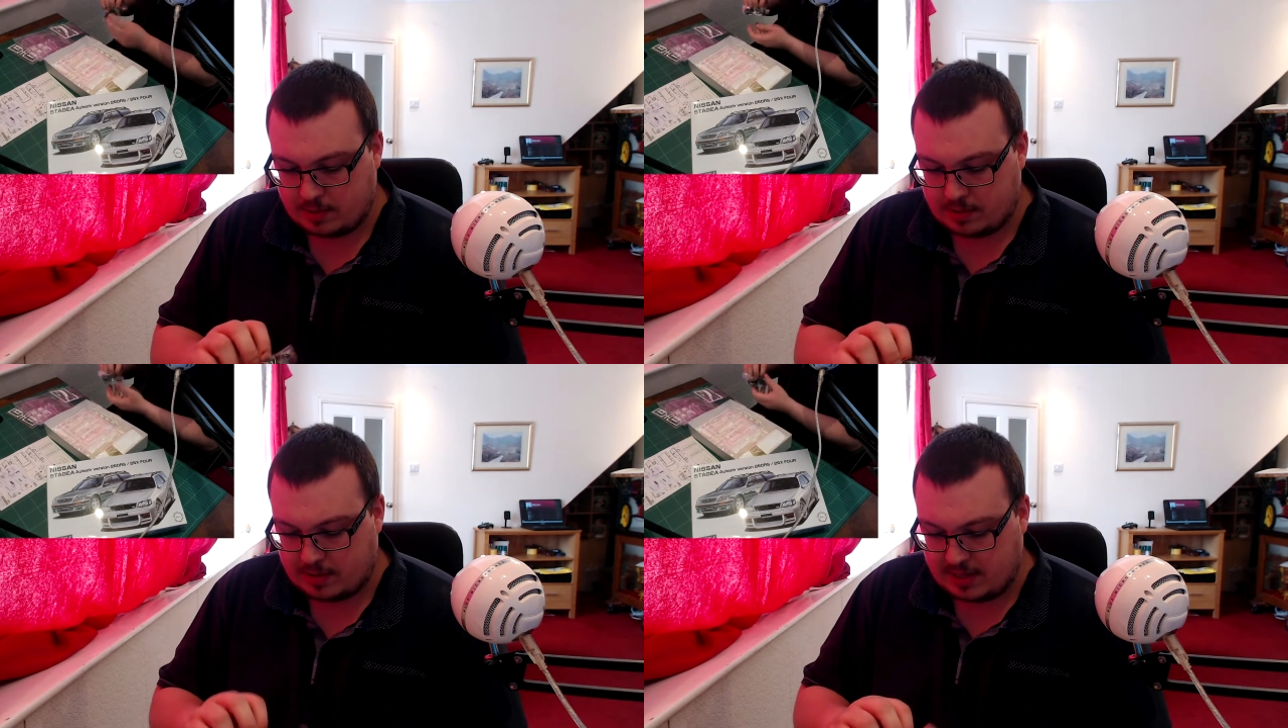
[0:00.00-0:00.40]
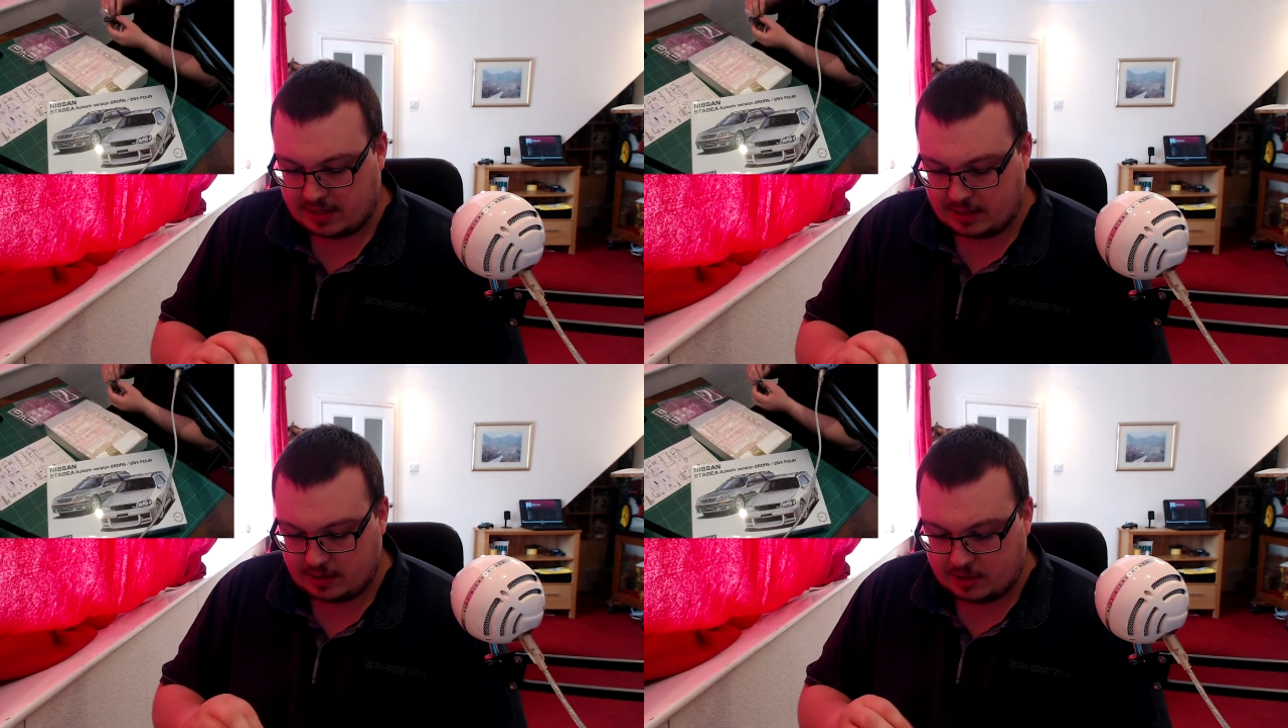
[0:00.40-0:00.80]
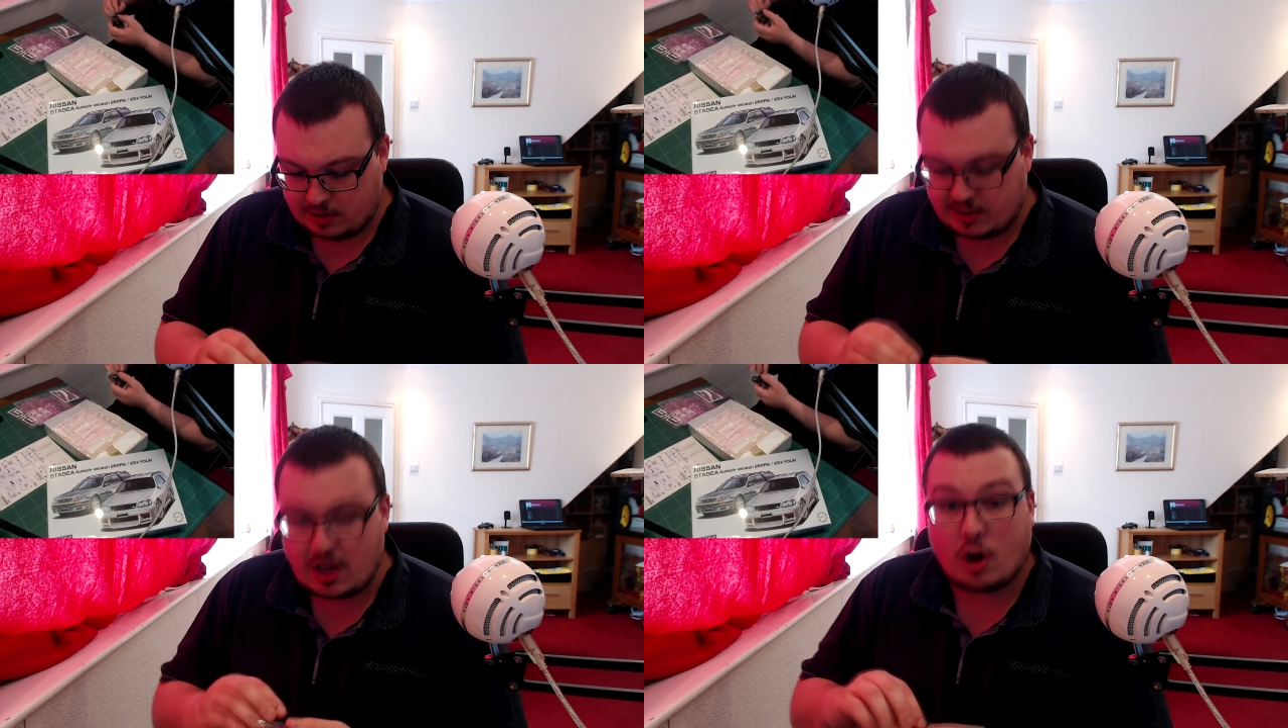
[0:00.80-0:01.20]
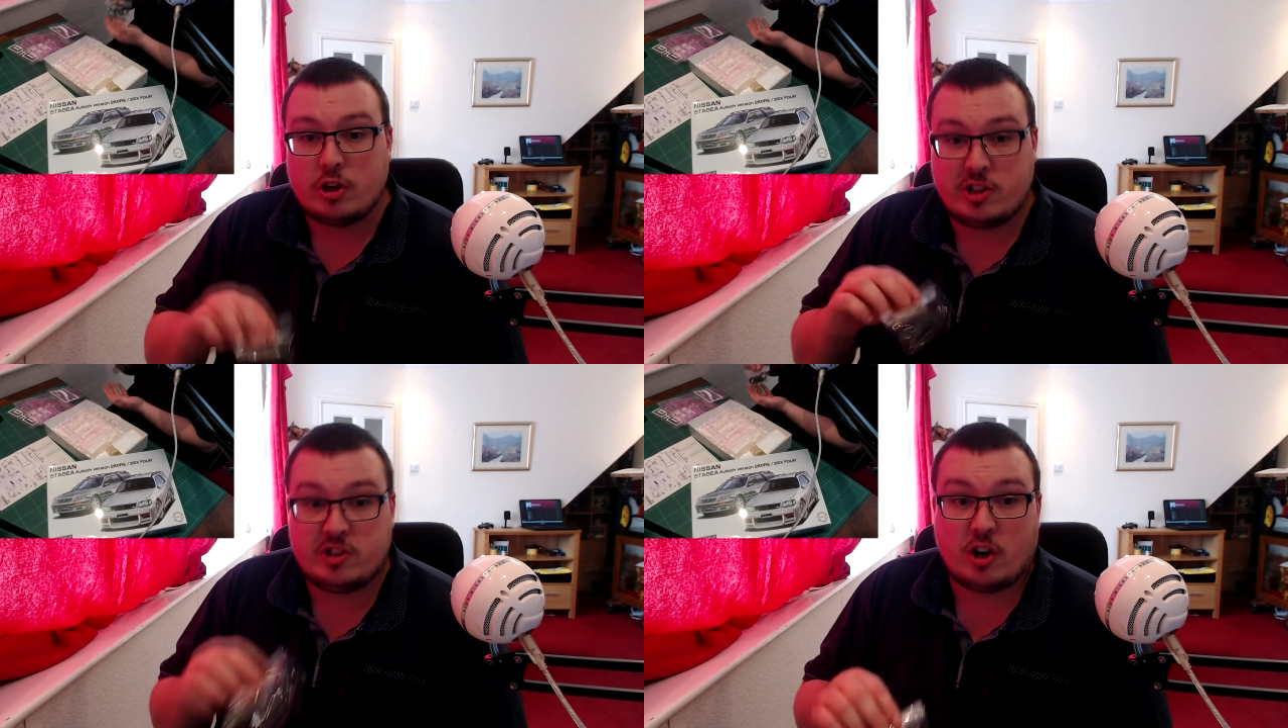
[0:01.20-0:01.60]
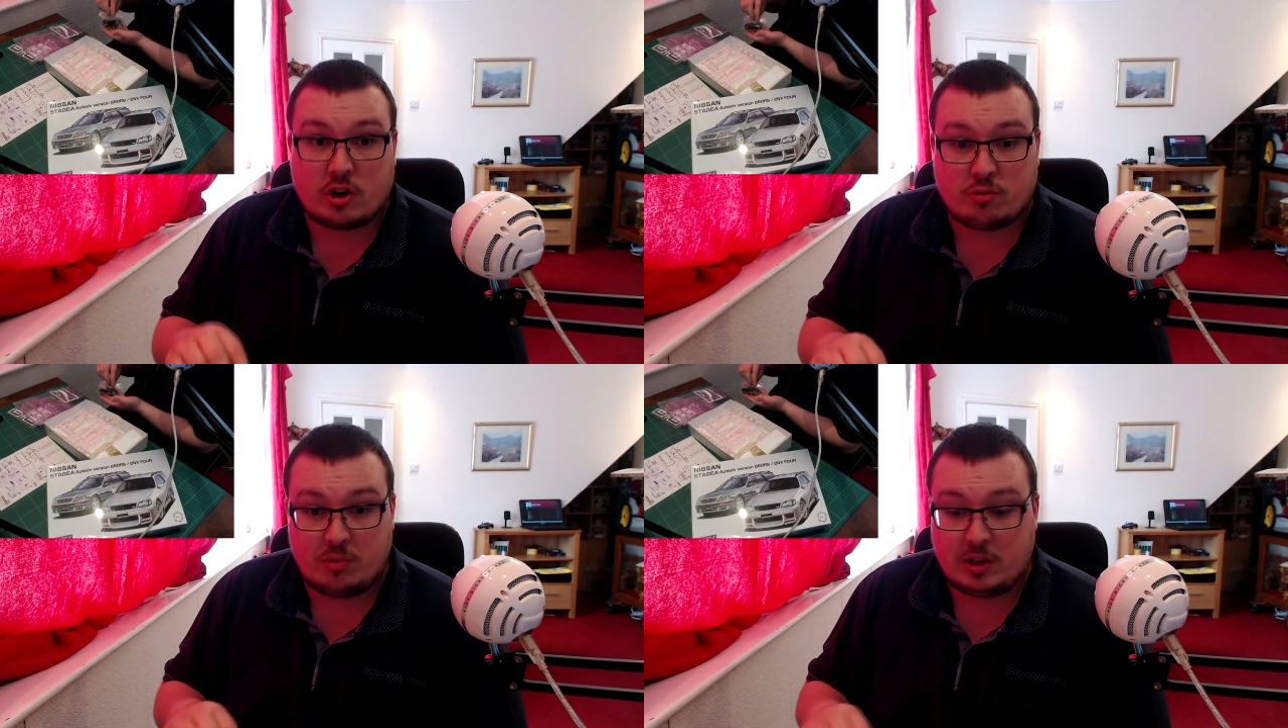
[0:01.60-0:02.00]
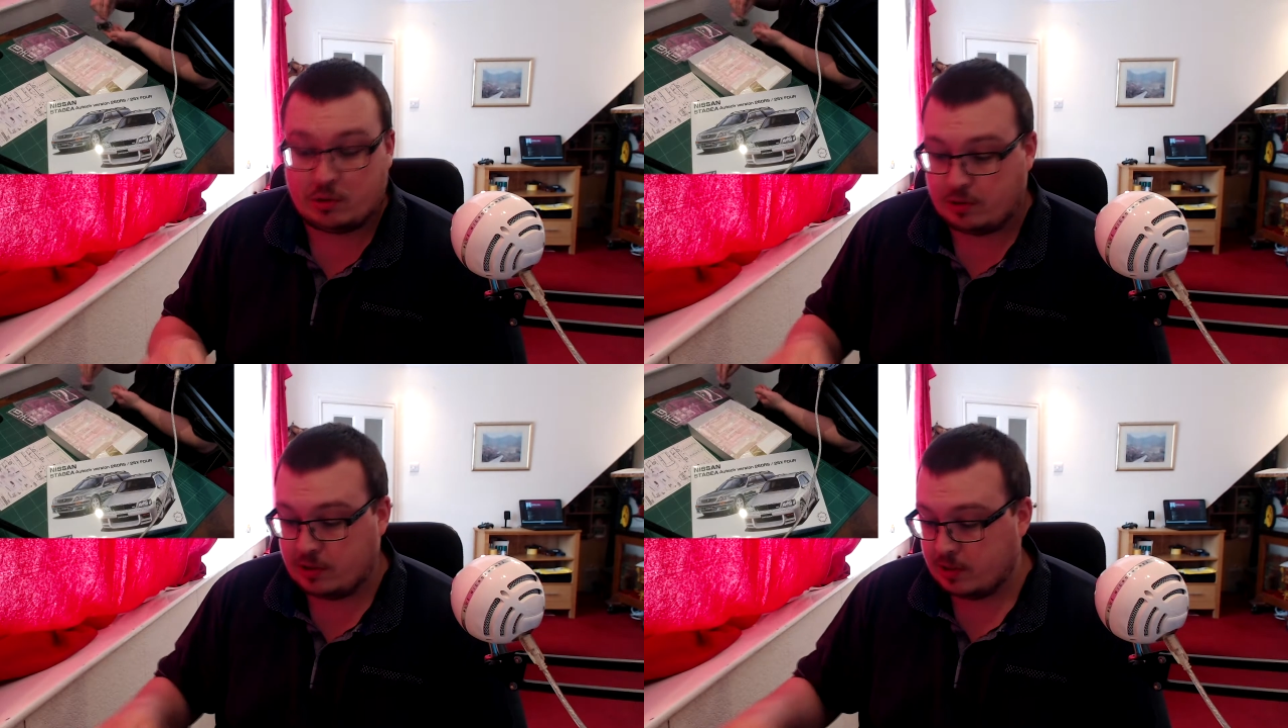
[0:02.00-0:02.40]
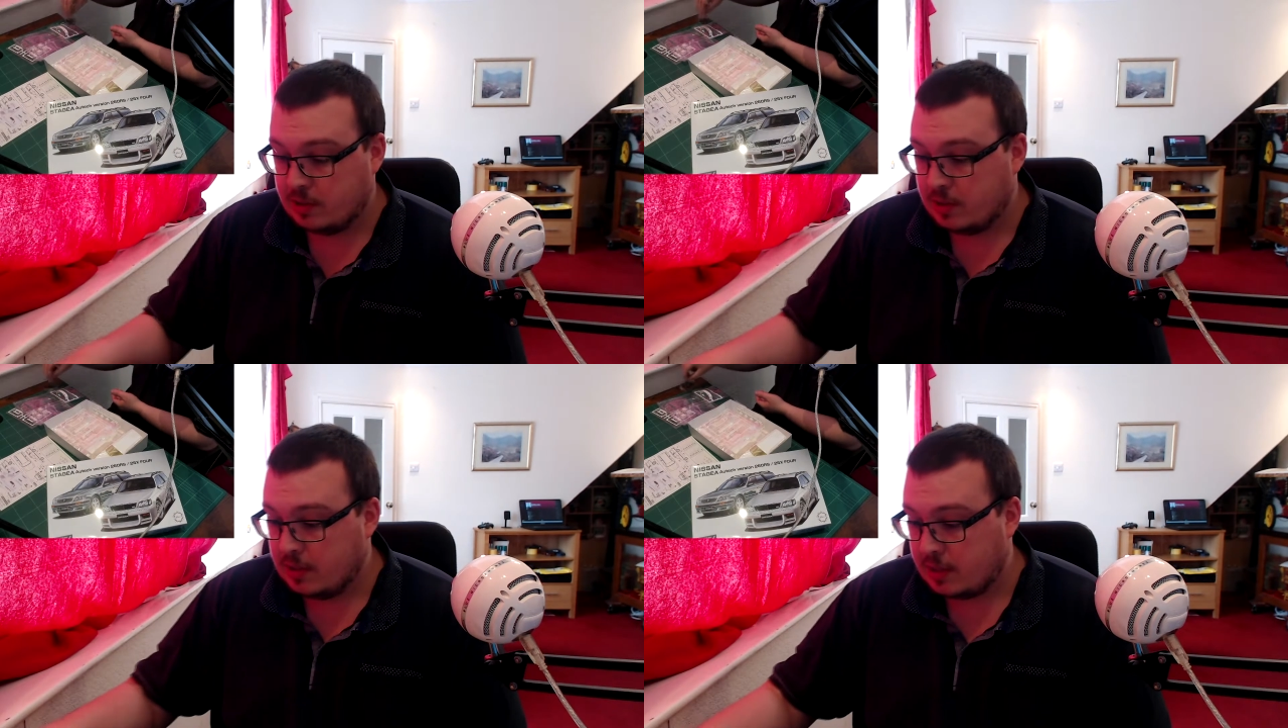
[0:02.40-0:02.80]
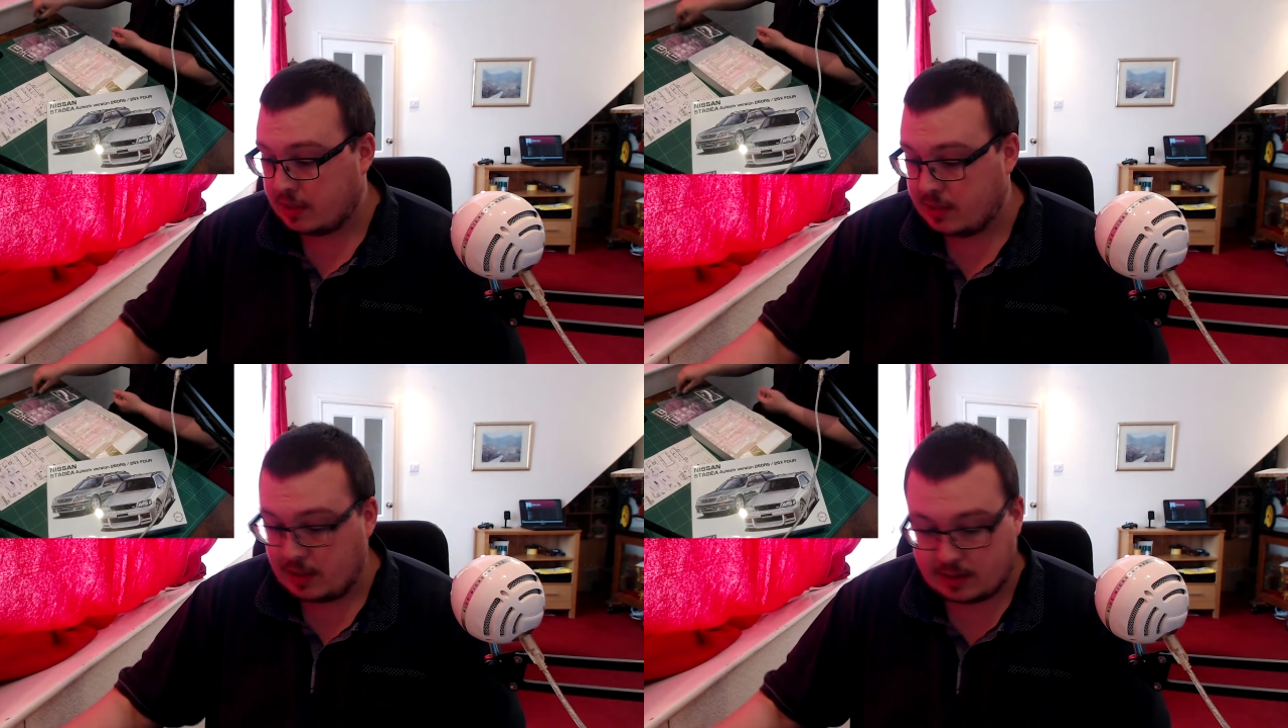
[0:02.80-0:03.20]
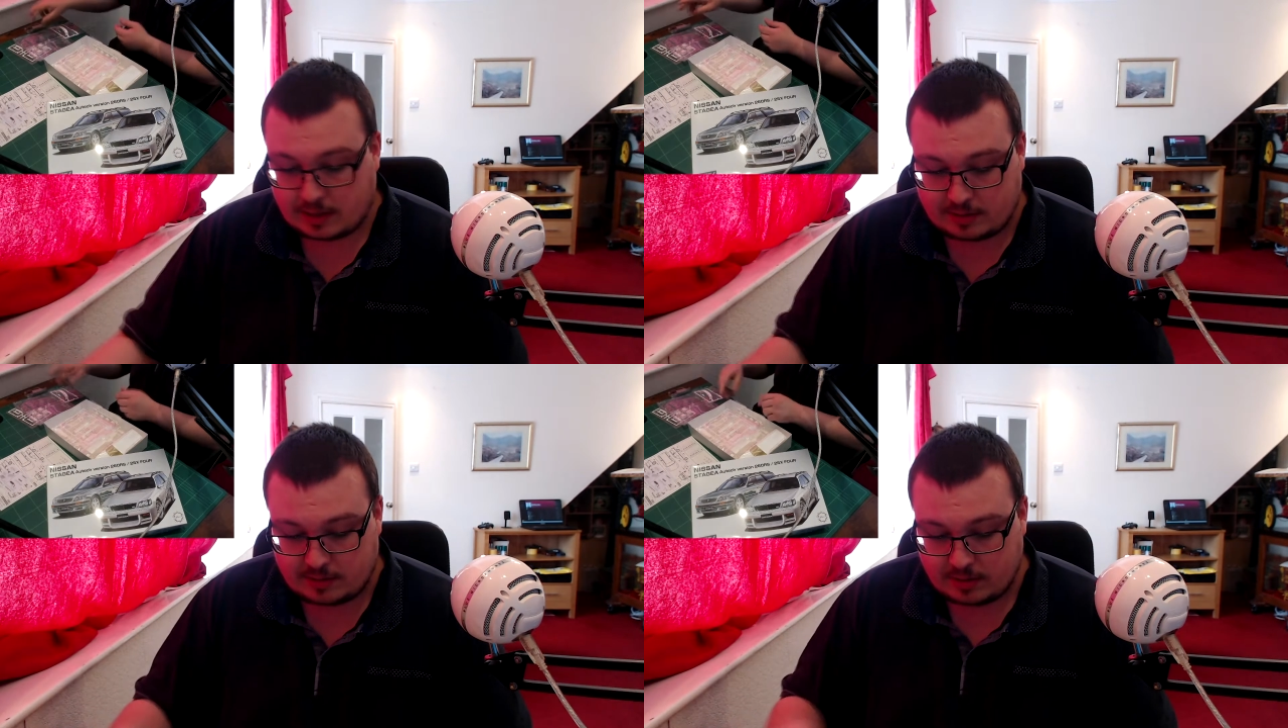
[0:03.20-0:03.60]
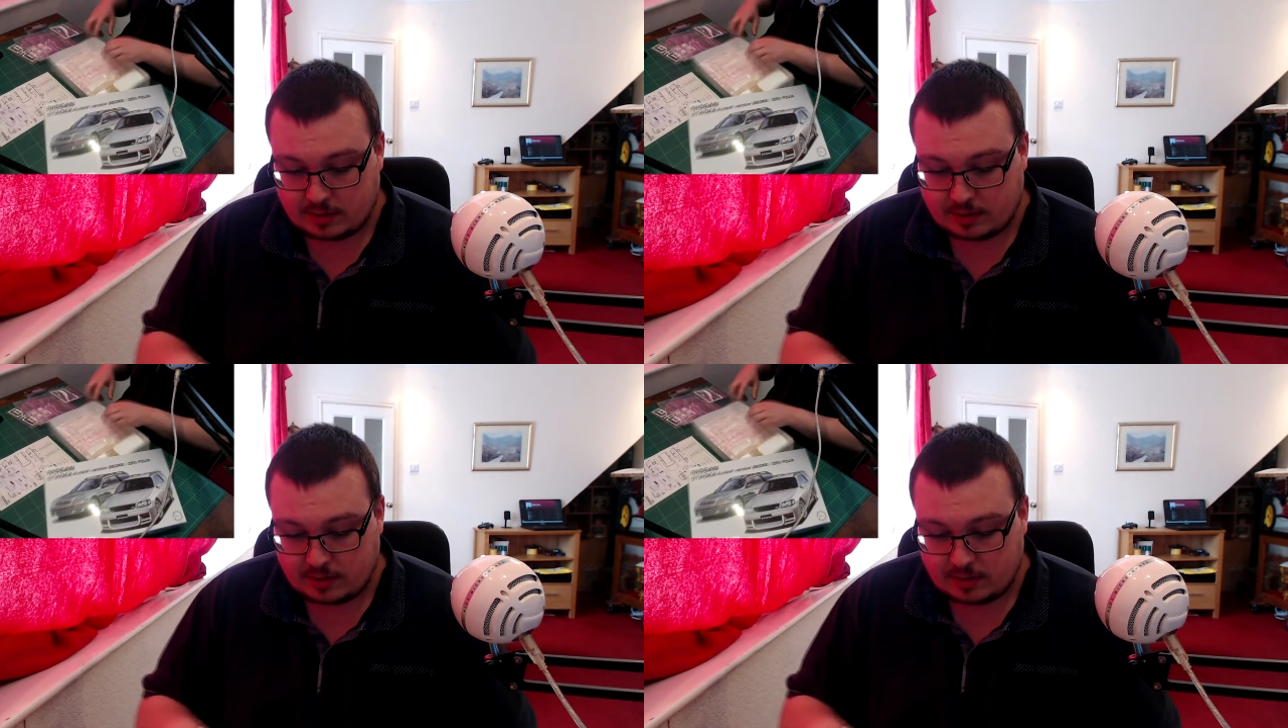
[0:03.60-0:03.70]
The aren't stock wheels. I say that.